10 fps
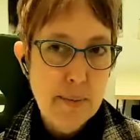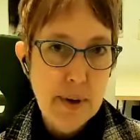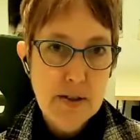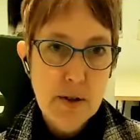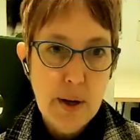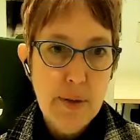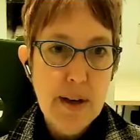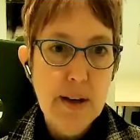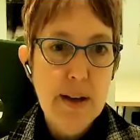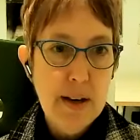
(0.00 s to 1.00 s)
So I
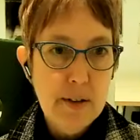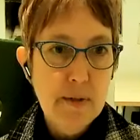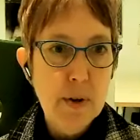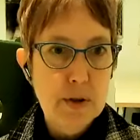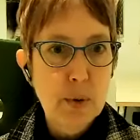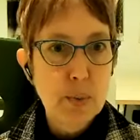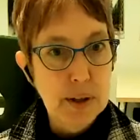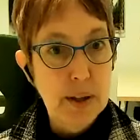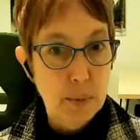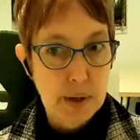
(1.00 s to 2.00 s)
think getting folks to
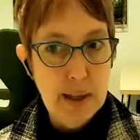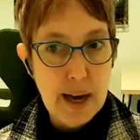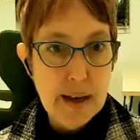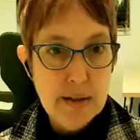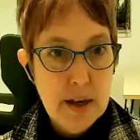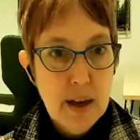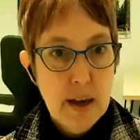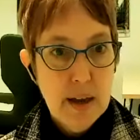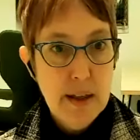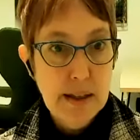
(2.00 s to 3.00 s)
really realize
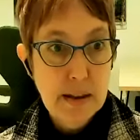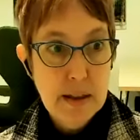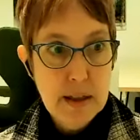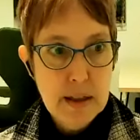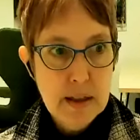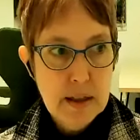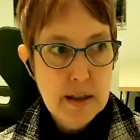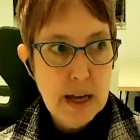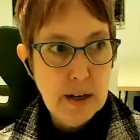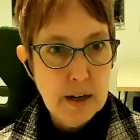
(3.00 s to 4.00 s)

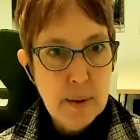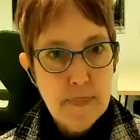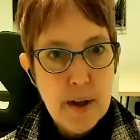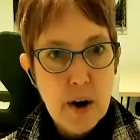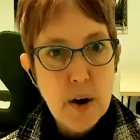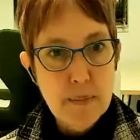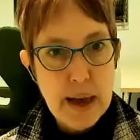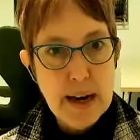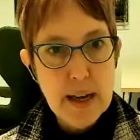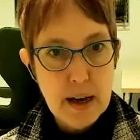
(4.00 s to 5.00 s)
that there are
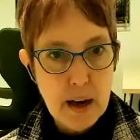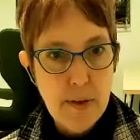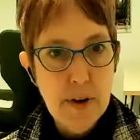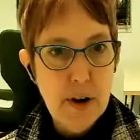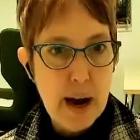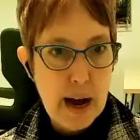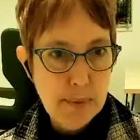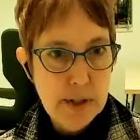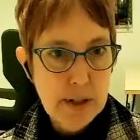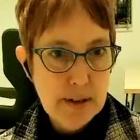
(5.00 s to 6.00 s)
many other
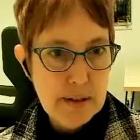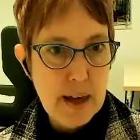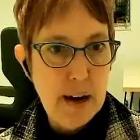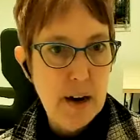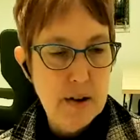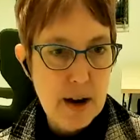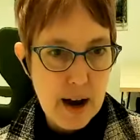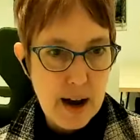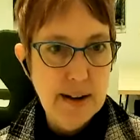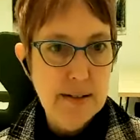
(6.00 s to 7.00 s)
options that are
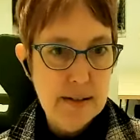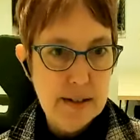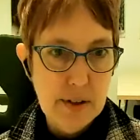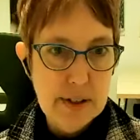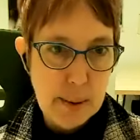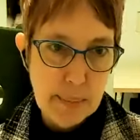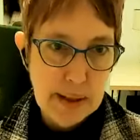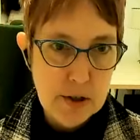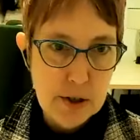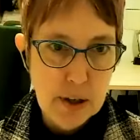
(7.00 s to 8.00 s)
not necessarily
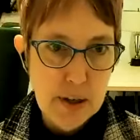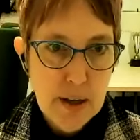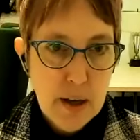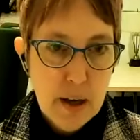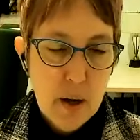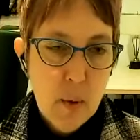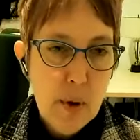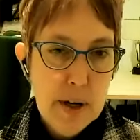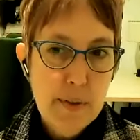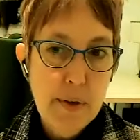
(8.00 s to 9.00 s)
demolition.
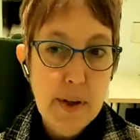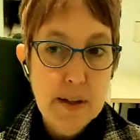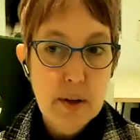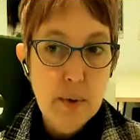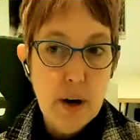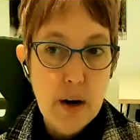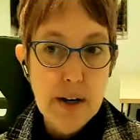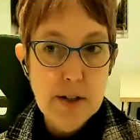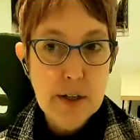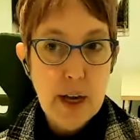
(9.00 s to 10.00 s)
One of the things that our
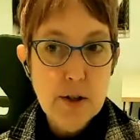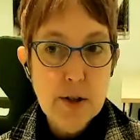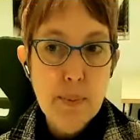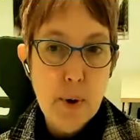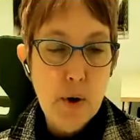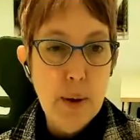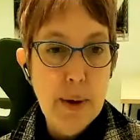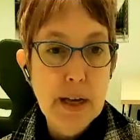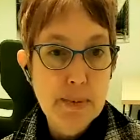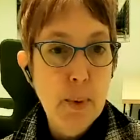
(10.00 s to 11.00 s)
education program
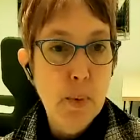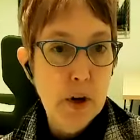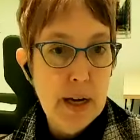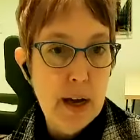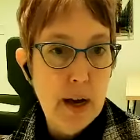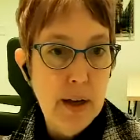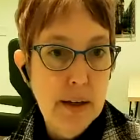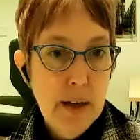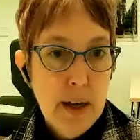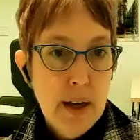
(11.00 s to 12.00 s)
has been working on
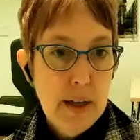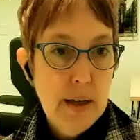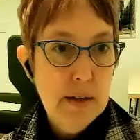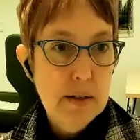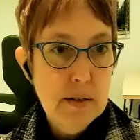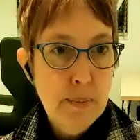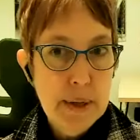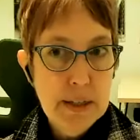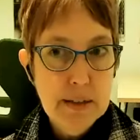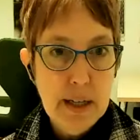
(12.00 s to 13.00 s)
is
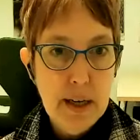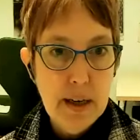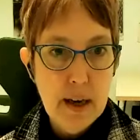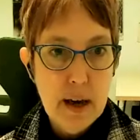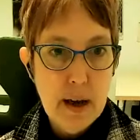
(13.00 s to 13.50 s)
building